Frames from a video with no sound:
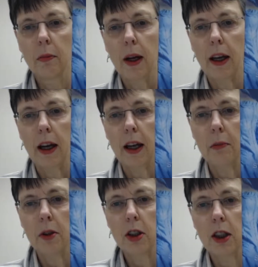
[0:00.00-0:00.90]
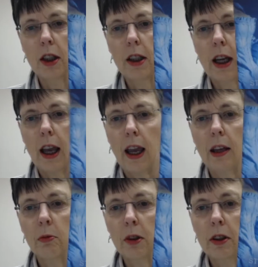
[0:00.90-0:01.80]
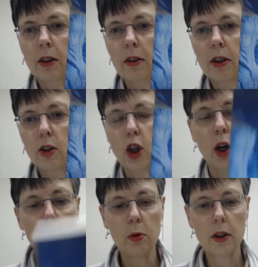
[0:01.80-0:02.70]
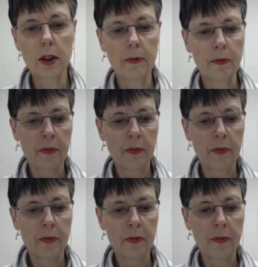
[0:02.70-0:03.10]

by Imogen Edwards Jones.